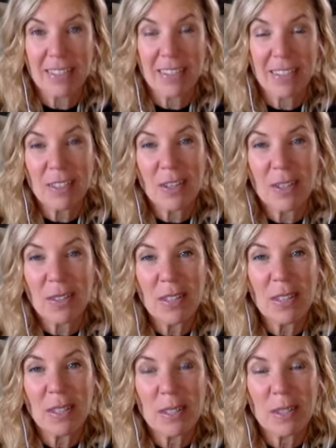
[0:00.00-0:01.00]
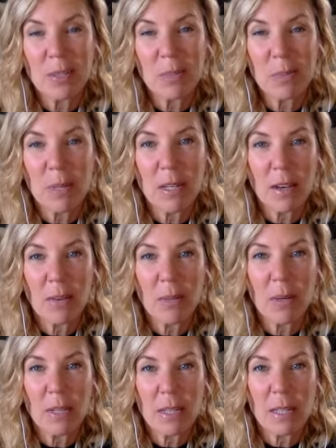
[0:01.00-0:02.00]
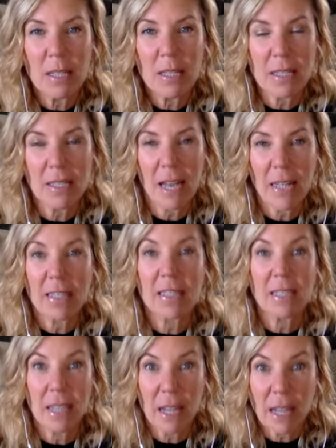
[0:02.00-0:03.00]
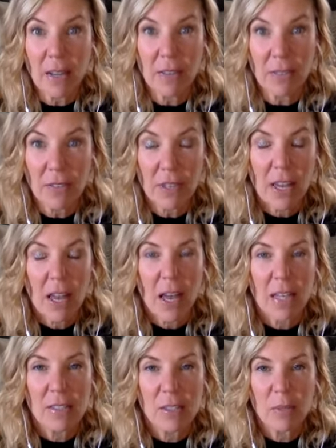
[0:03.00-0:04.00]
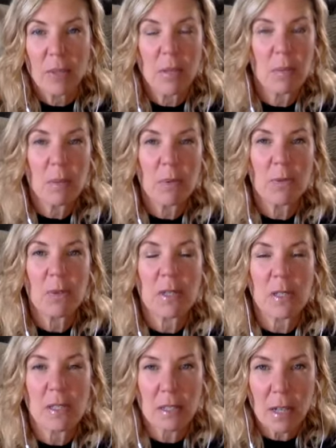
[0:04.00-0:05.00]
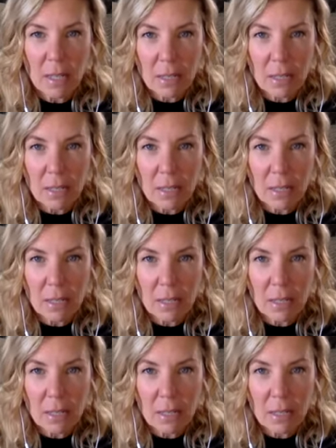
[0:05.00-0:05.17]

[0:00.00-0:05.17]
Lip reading: It can just be a really stagnant life. And so many people feel stuck